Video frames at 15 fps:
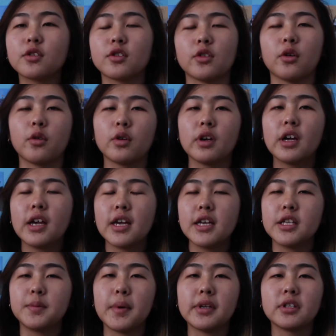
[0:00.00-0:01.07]
So
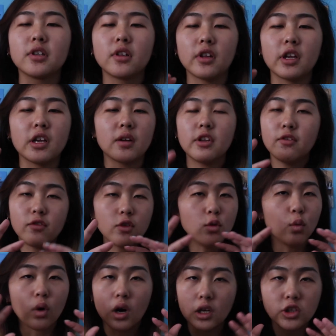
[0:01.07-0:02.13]
it's basically, if you
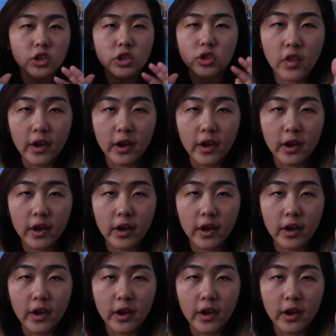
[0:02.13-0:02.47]
watch